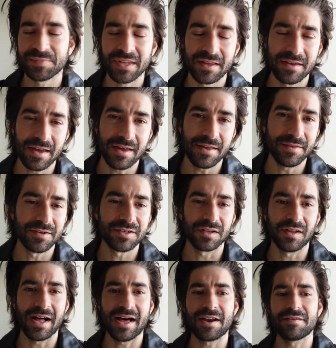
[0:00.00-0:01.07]
and there's a
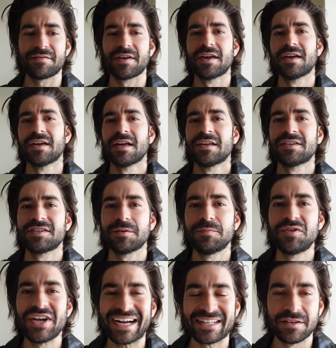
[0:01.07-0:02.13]
lot of
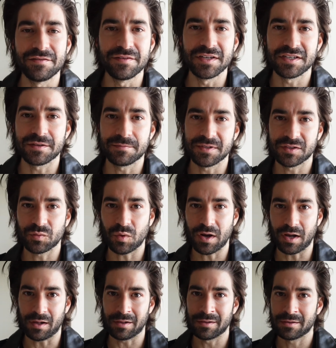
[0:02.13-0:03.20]
subjectivism as
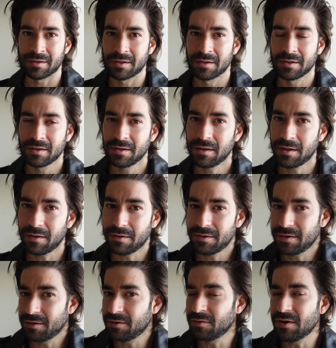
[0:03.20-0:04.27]
well.
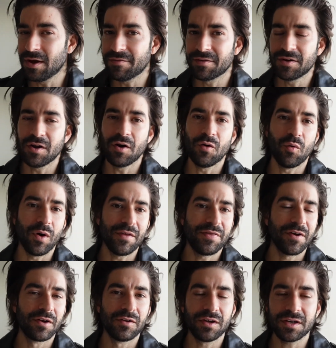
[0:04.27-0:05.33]
You never know what
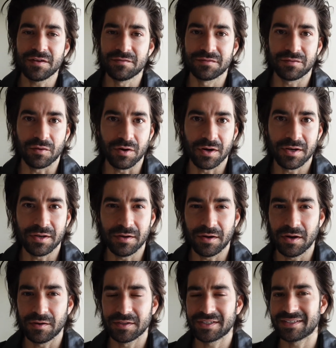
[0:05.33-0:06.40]
they're looking for. You
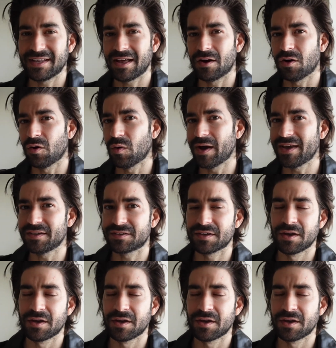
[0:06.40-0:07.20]
know, it's not always